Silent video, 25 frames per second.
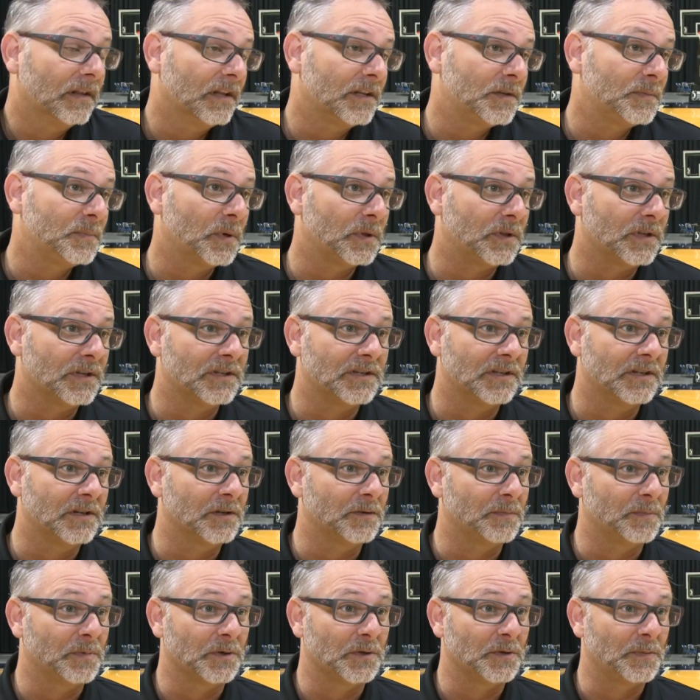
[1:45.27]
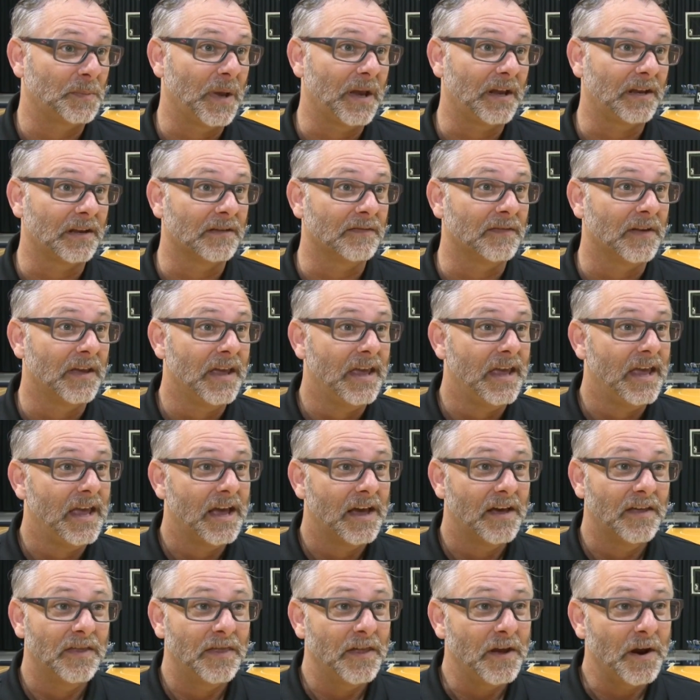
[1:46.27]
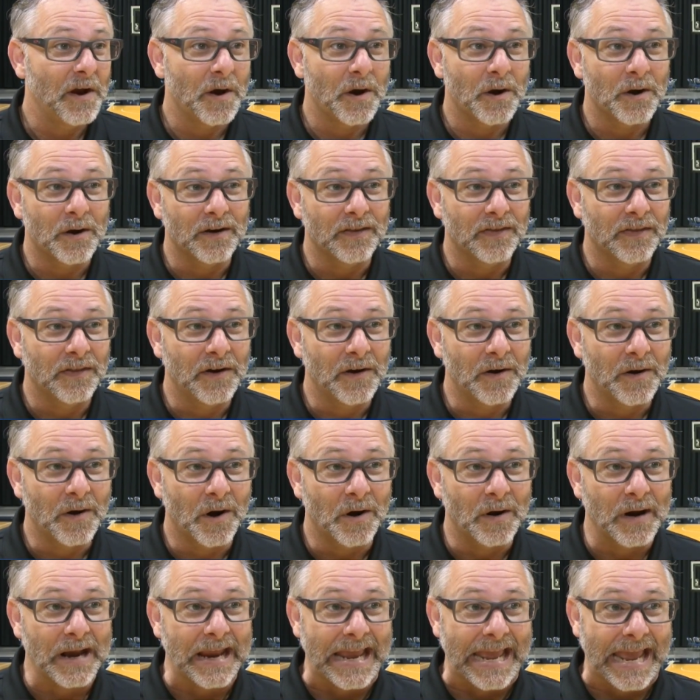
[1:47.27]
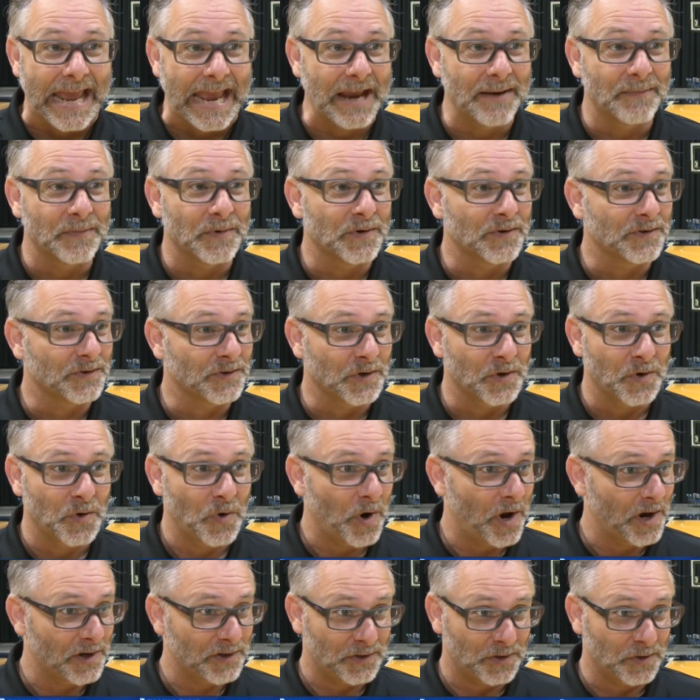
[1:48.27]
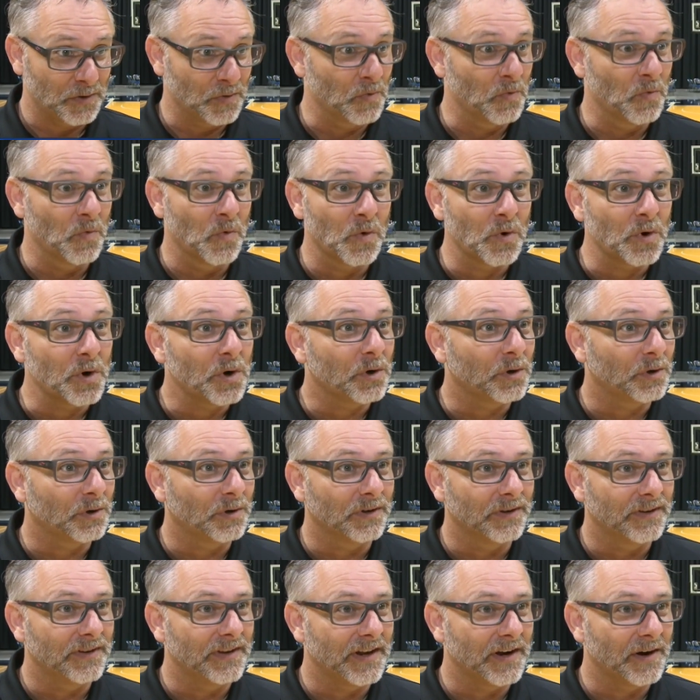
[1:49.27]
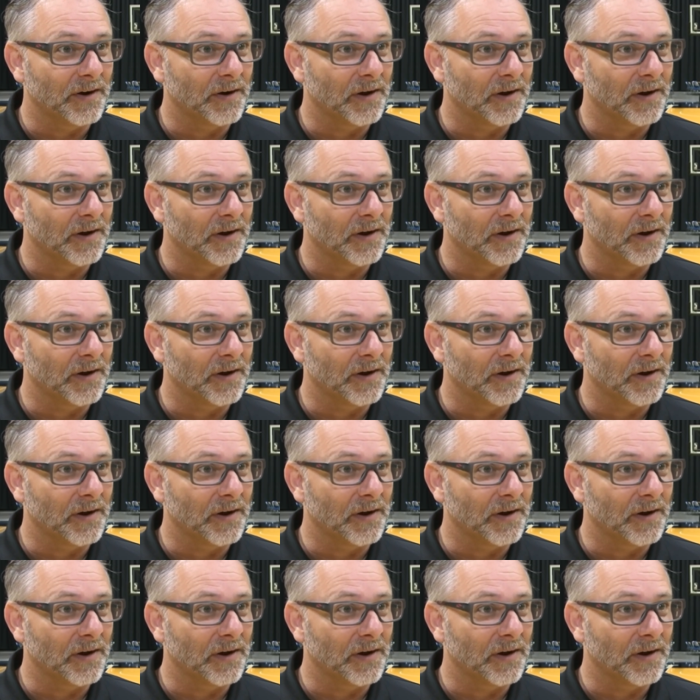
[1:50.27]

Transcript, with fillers: Let's put this into perspective. There, are, there are gamers across the world that